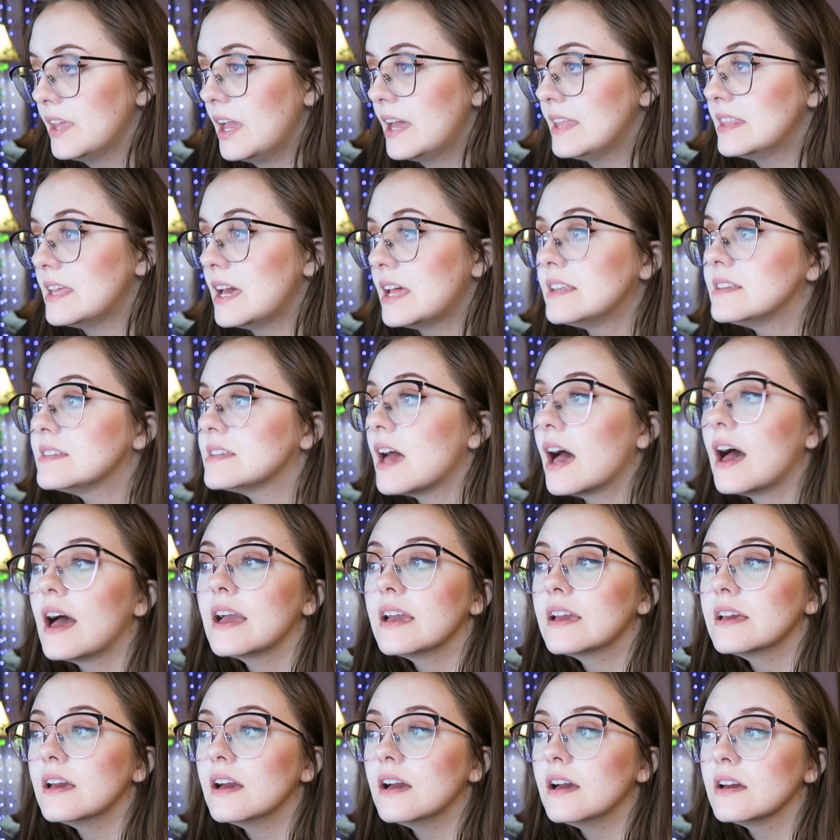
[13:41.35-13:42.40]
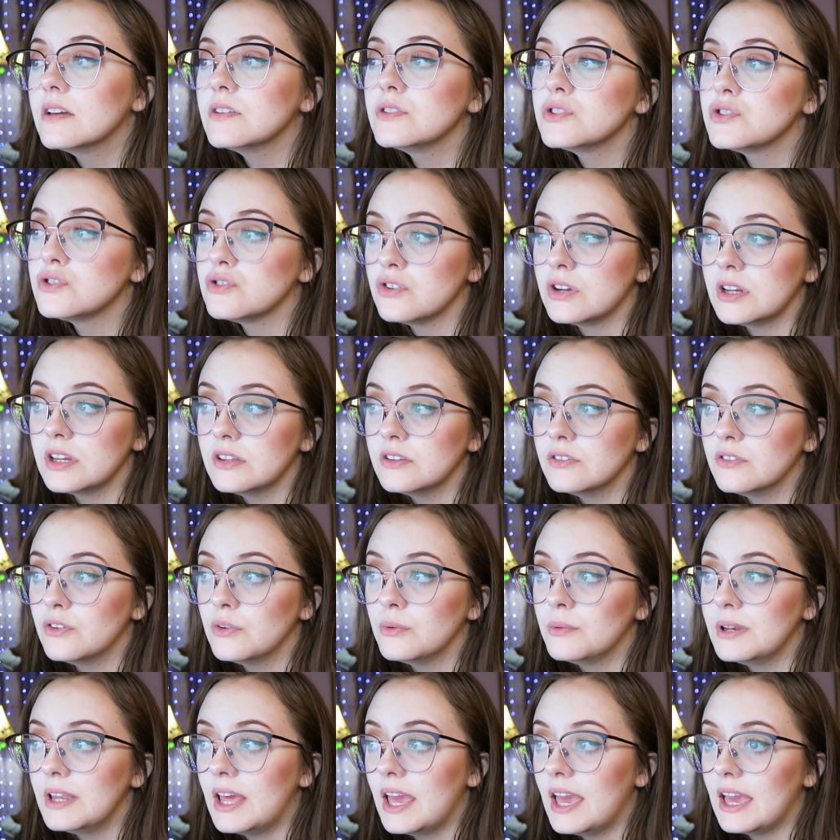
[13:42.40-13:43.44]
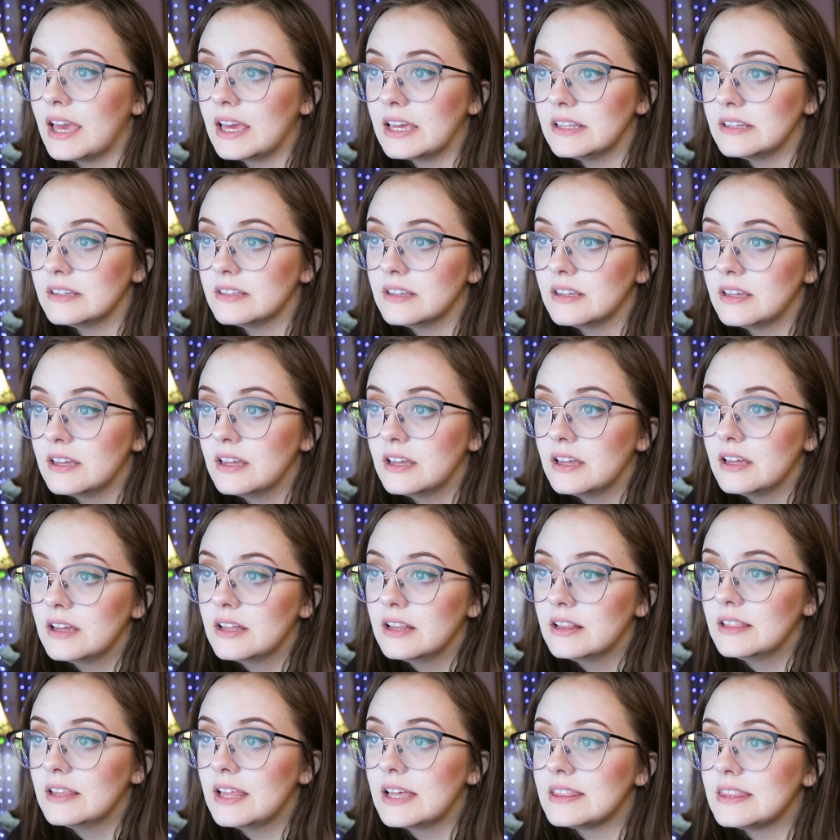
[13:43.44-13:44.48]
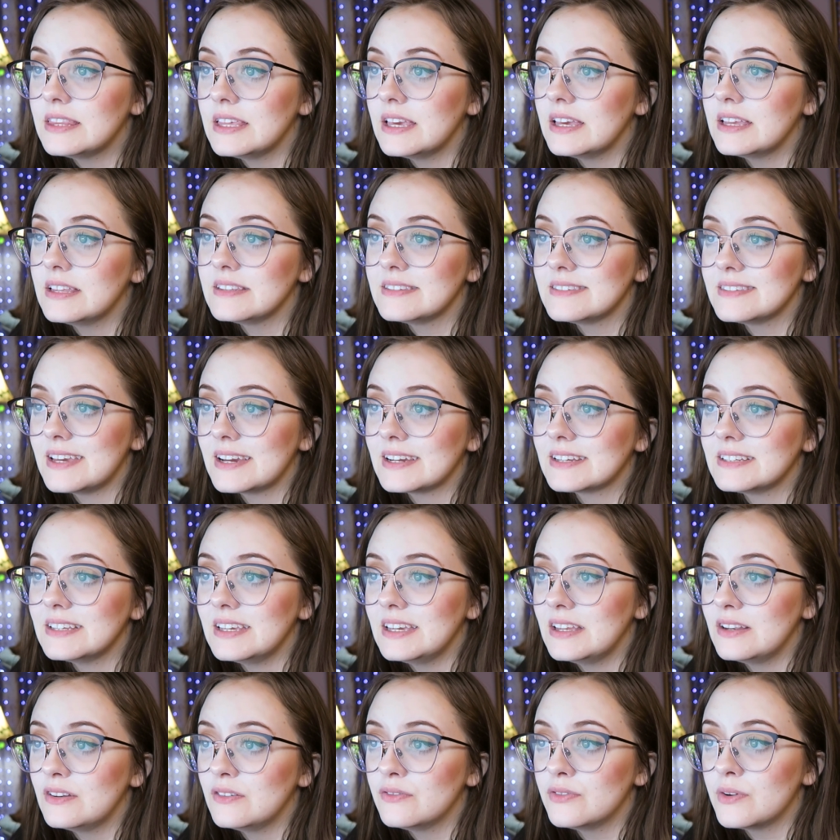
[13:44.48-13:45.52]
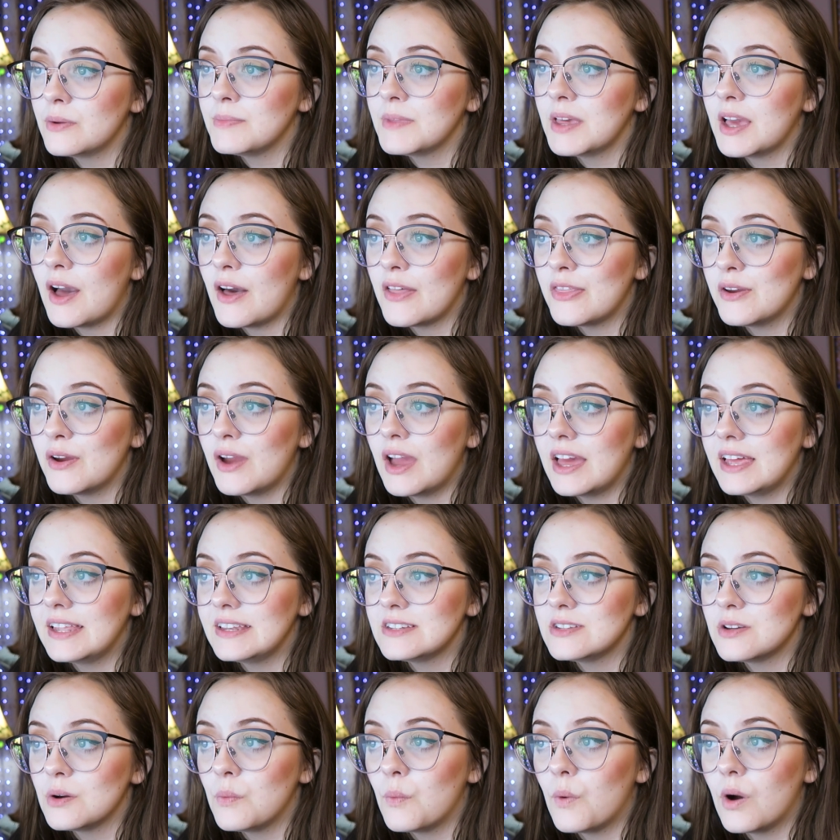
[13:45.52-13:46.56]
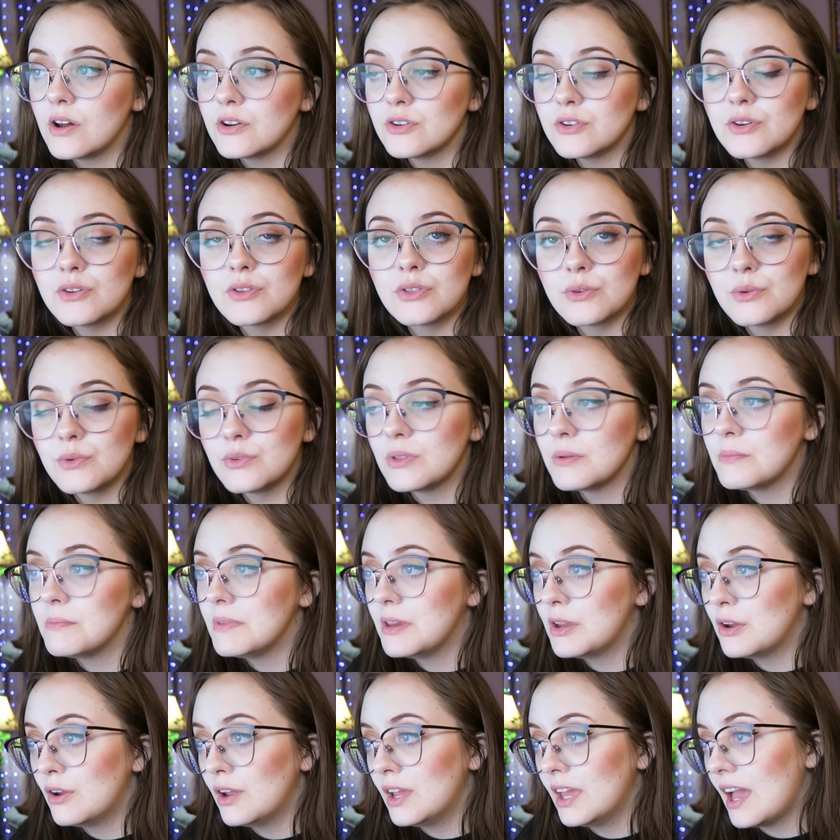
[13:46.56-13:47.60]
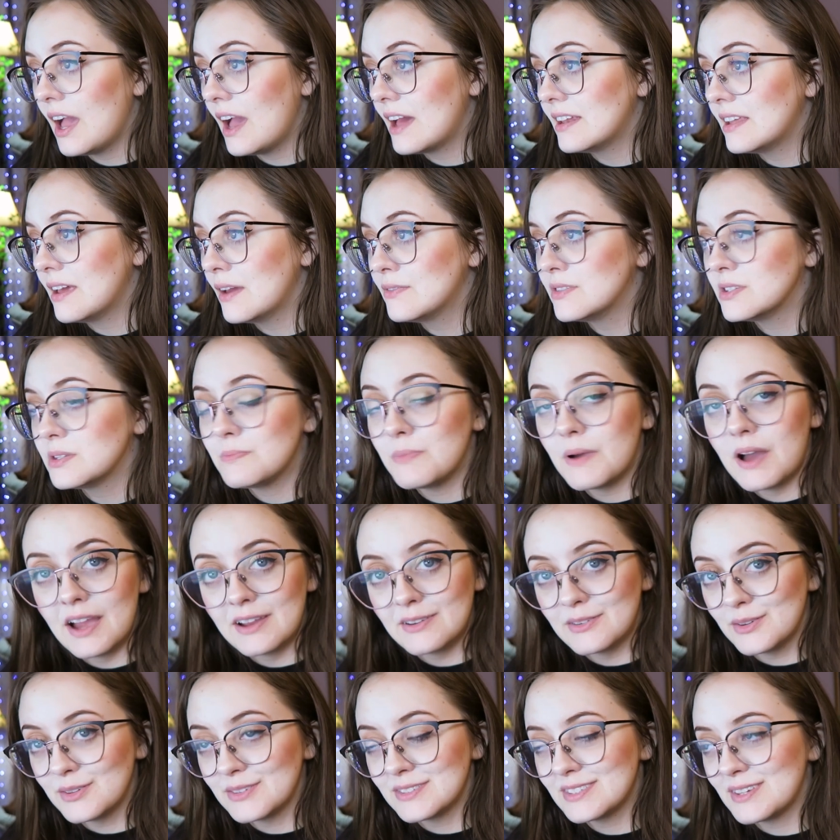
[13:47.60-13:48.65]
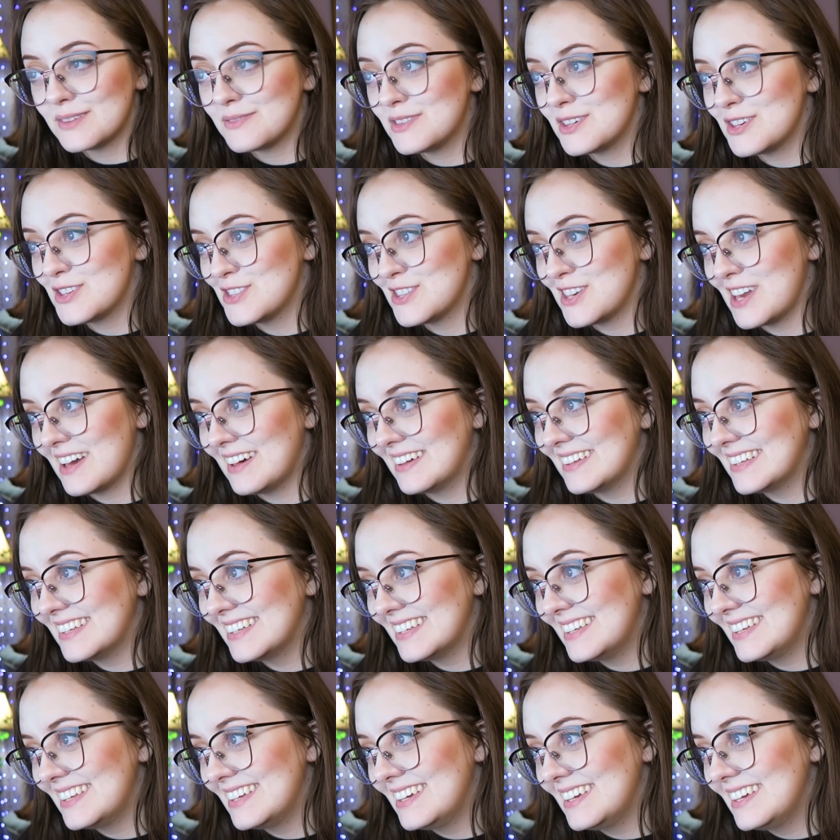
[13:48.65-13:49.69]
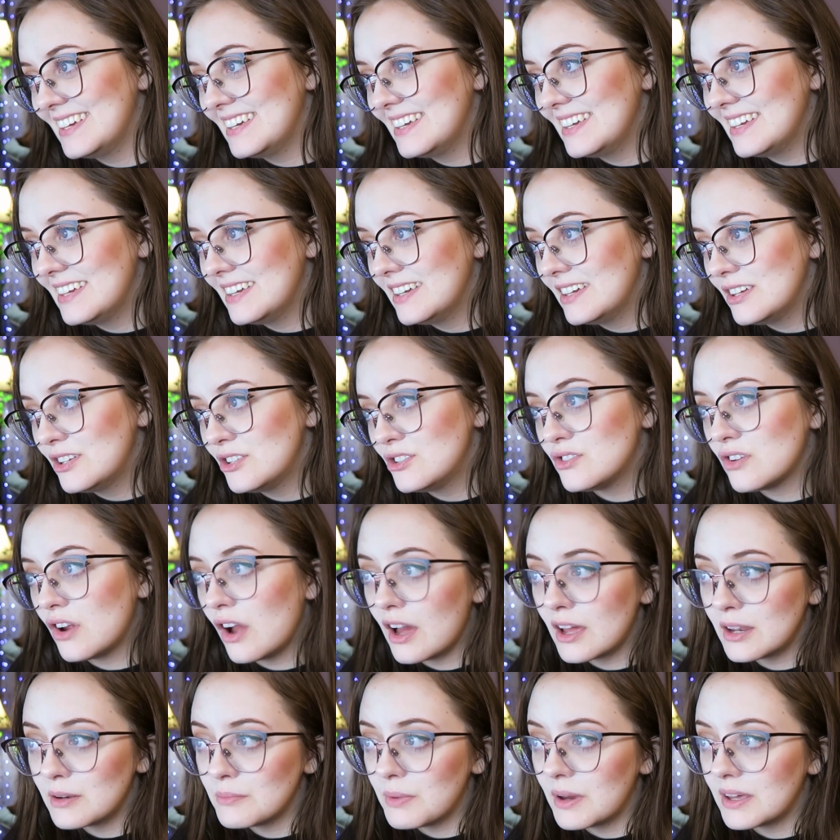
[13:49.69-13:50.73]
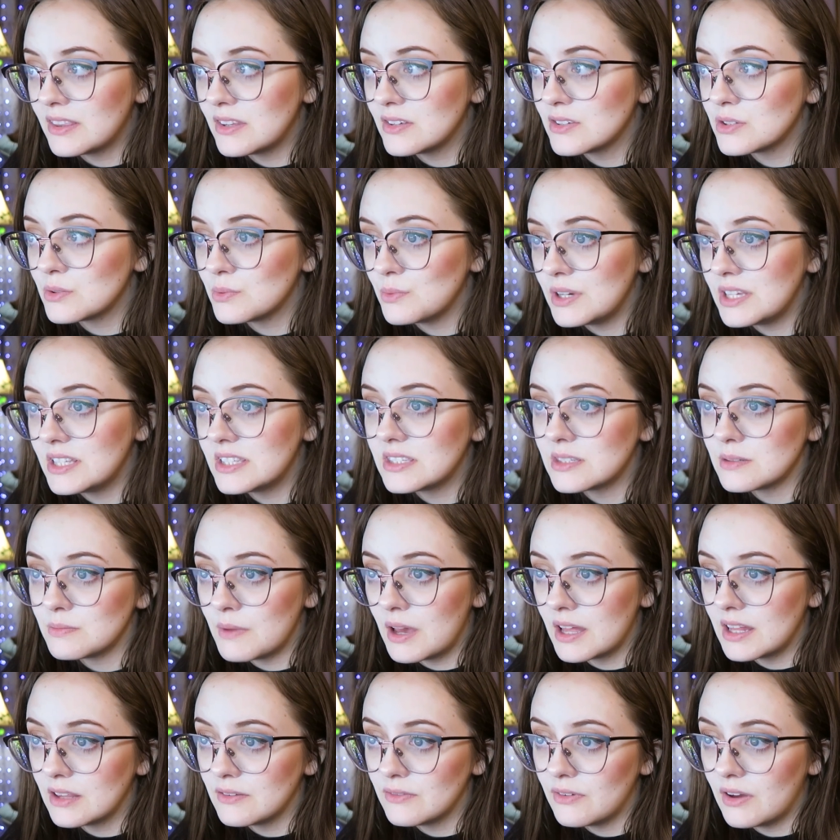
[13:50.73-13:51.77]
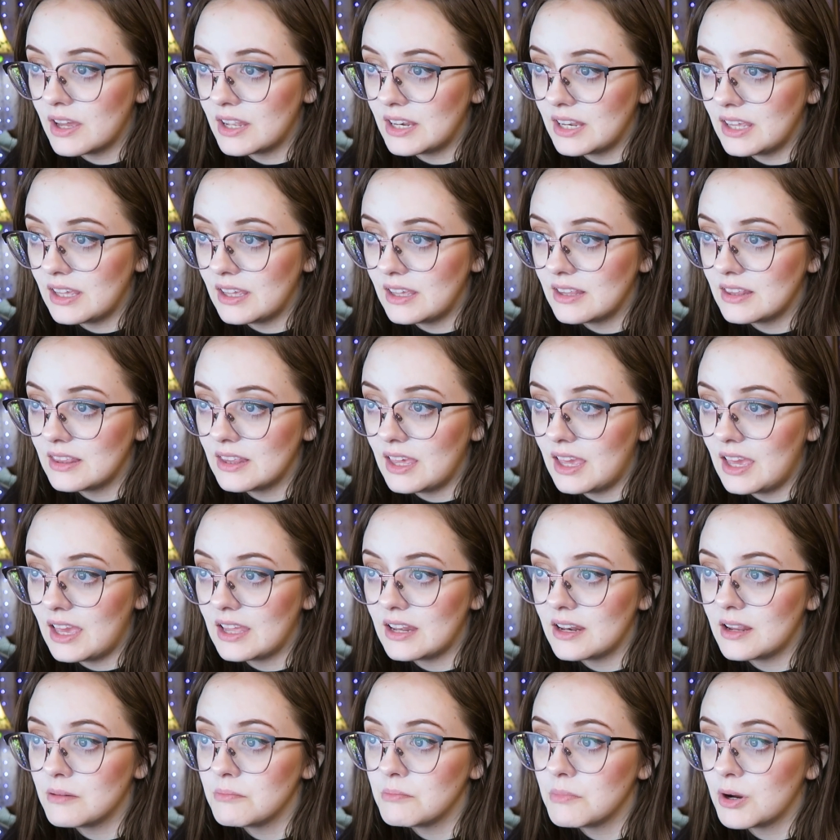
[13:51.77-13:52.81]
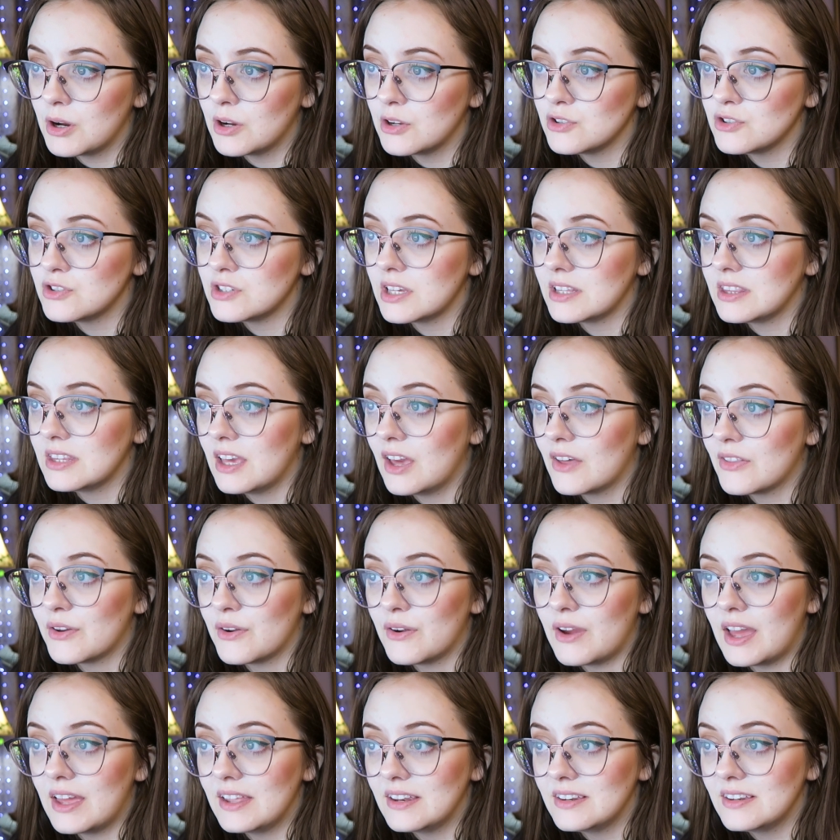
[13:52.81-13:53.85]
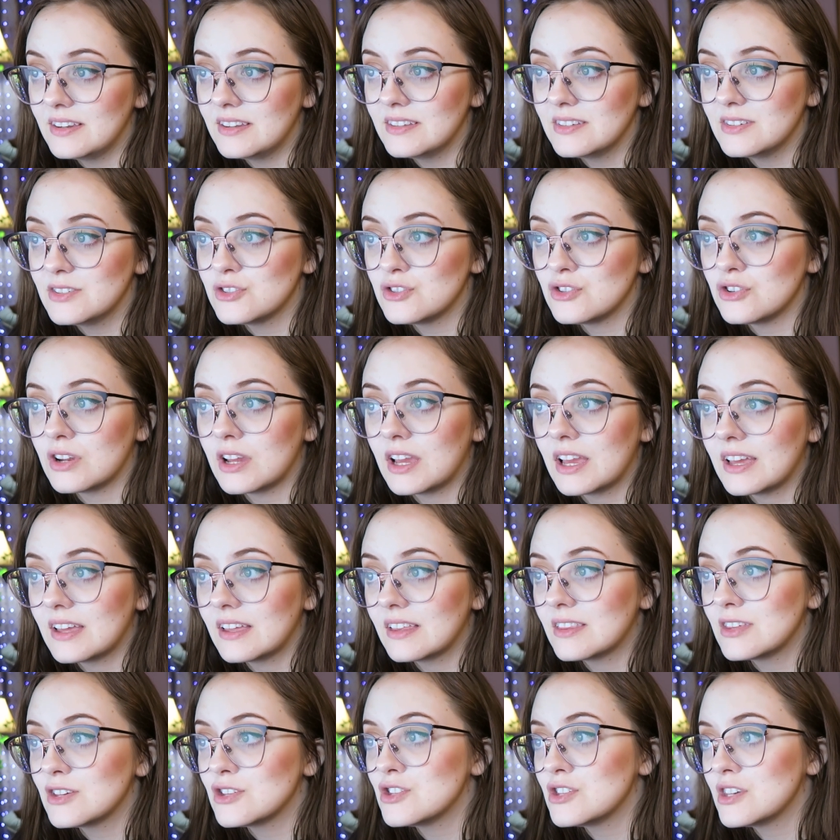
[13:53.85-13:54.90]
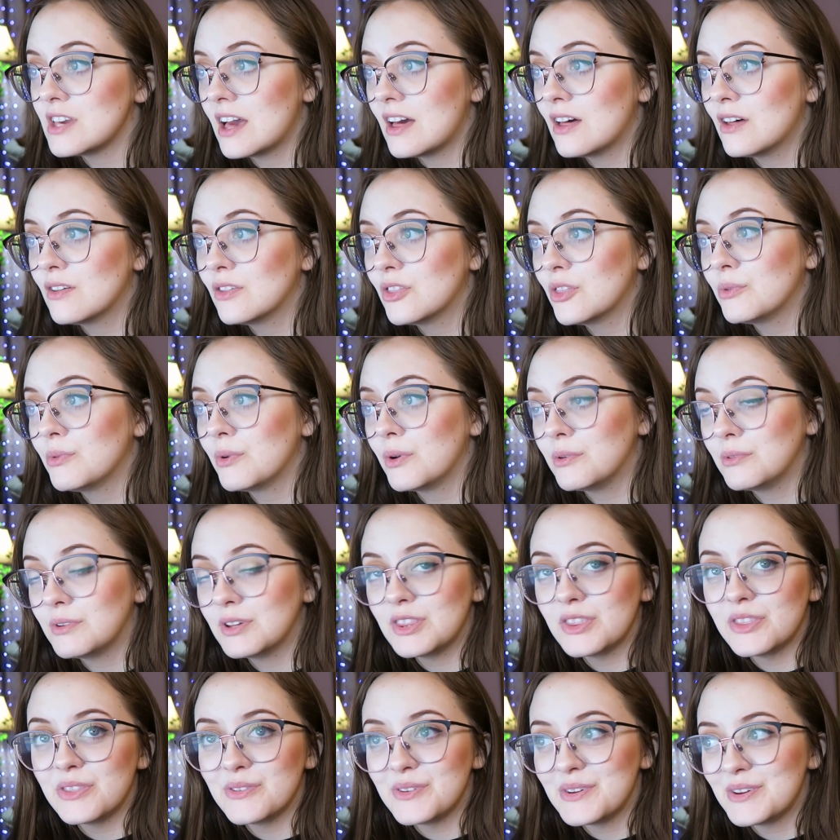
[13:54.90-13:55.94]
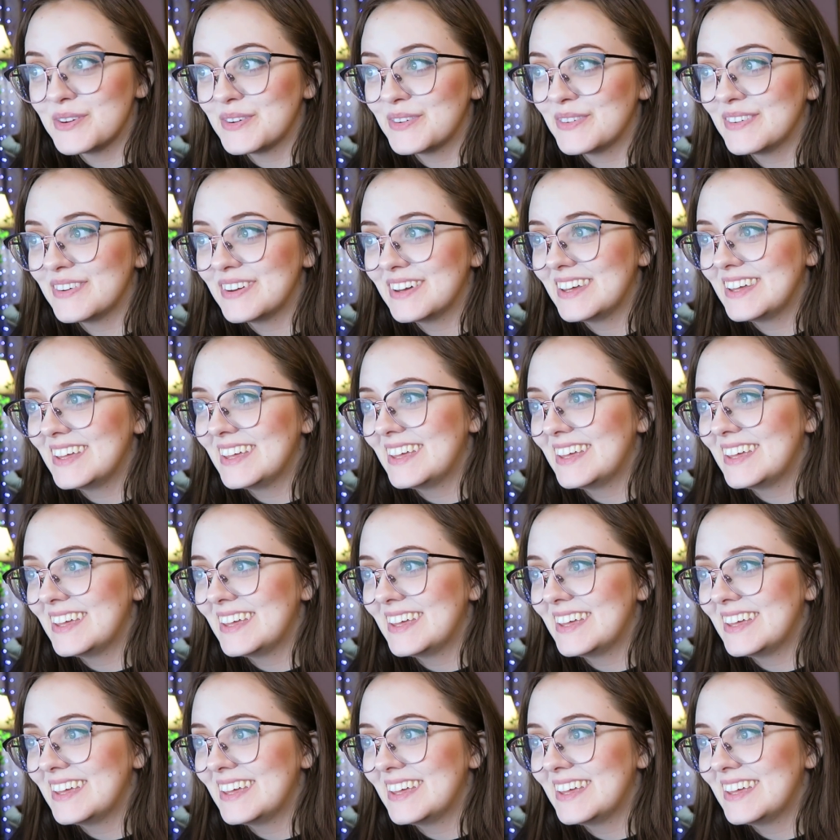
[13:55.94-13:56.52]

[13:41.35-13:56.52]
and then tying a string to an ant, let the insect in from the other end to wander through the myriad of spirals of the shell. Drawn by the sweet smell of honey, the ant emerged at the other end, stringing the shell through and through.